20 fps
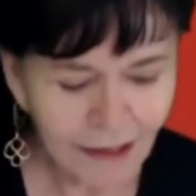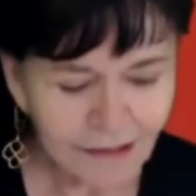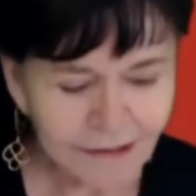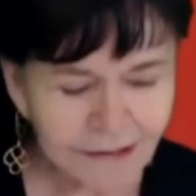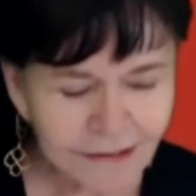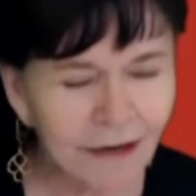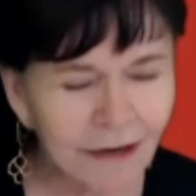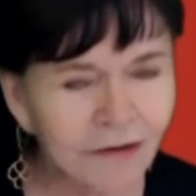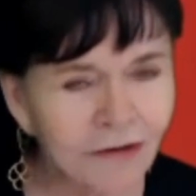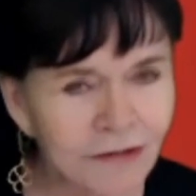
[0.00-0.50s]

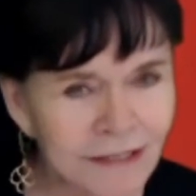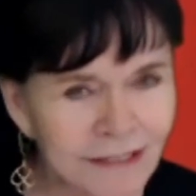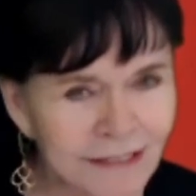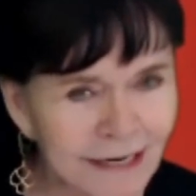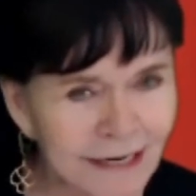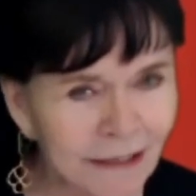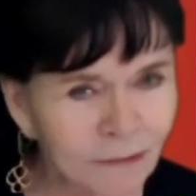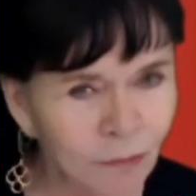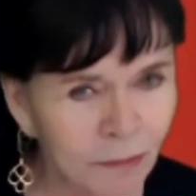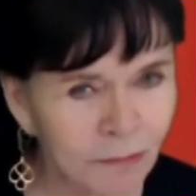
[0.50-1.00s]
to
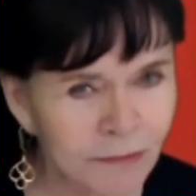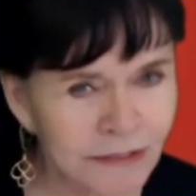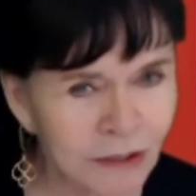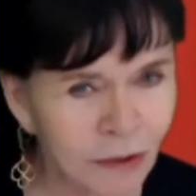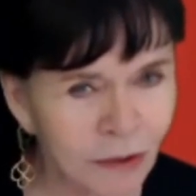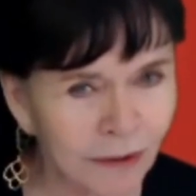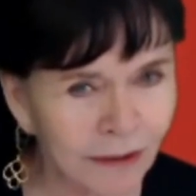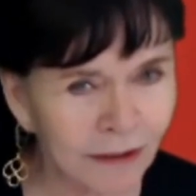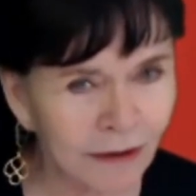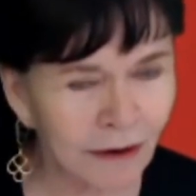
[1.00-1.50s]
understand what was
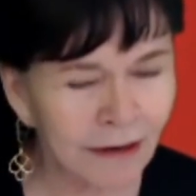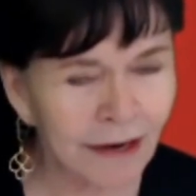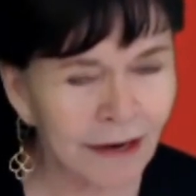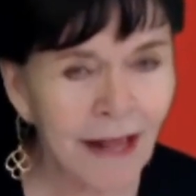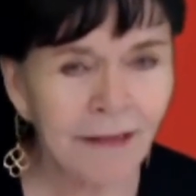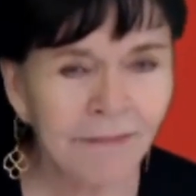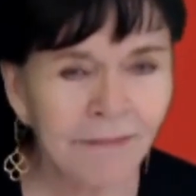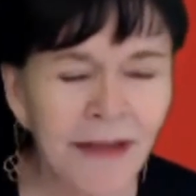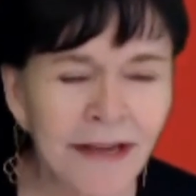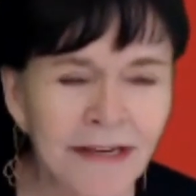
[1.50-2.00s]
going on.
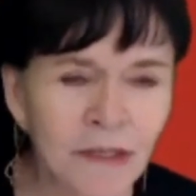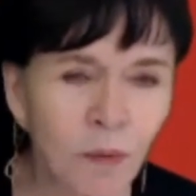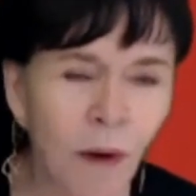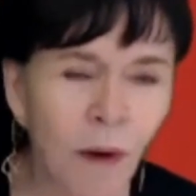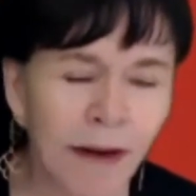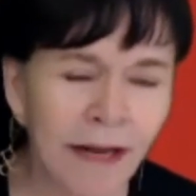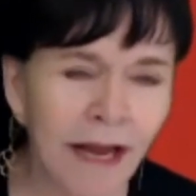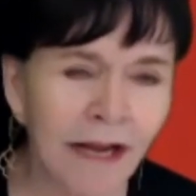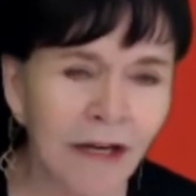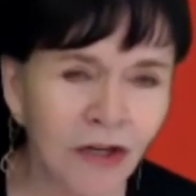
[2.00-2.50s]
That's
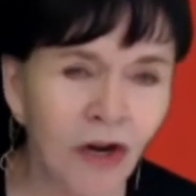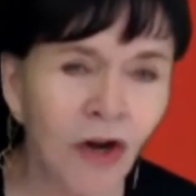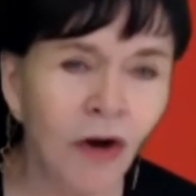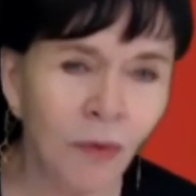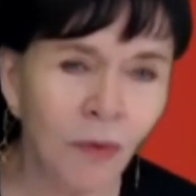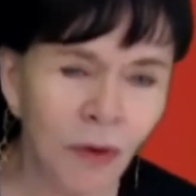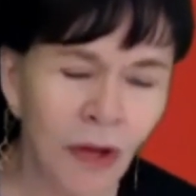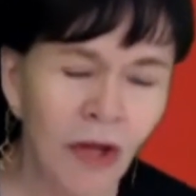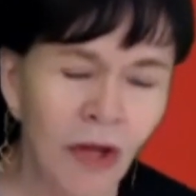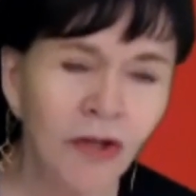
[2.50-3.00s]
why I know